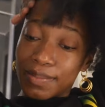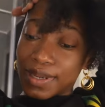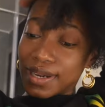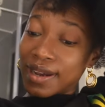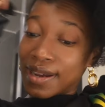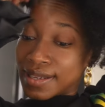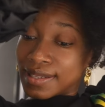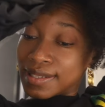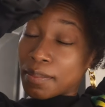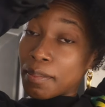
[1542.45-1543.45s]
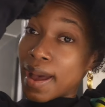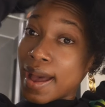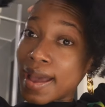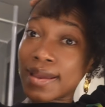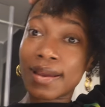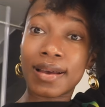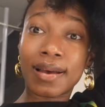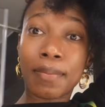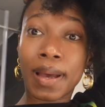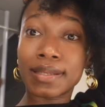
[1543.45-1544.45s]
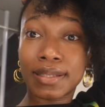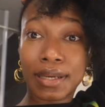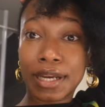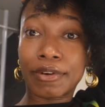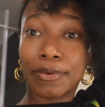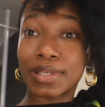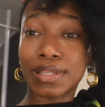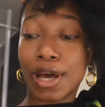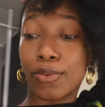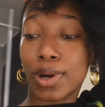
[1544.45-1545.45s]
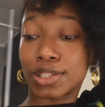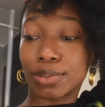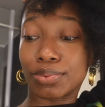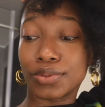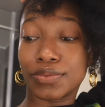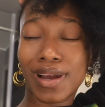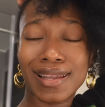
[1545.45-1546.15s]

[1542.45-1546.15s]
because my mascara was not waterproof.